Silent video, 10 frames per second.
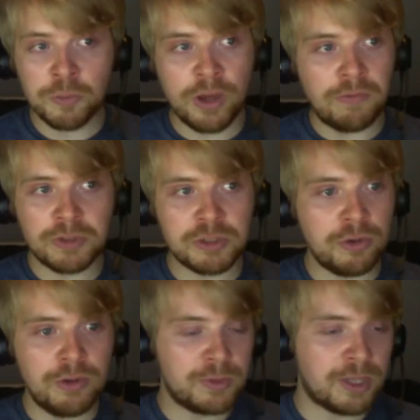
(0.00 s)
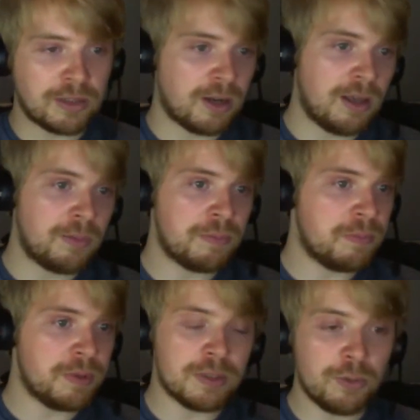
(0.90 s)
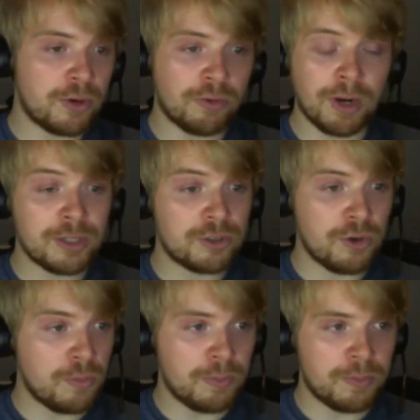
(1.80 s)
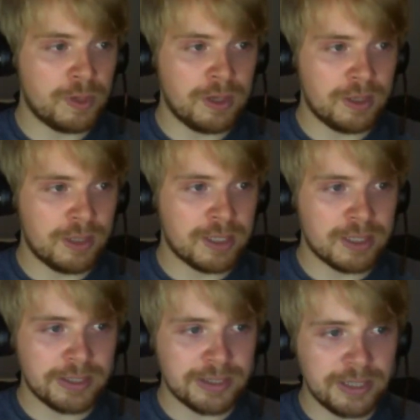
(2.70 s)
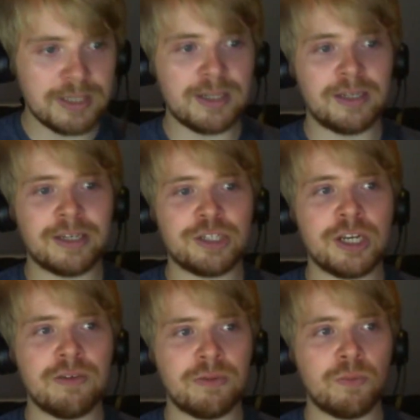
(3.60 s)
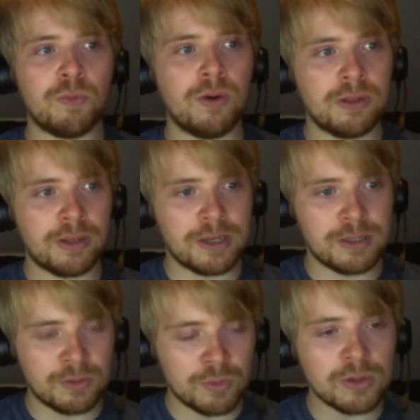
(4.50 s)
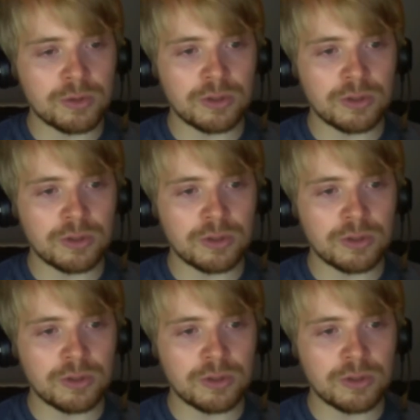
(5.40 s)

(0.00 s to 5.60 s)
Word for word: Whatever he's doing with that club, he's doing a great job, and he's, he's consistently achieving well, aren't they, as well?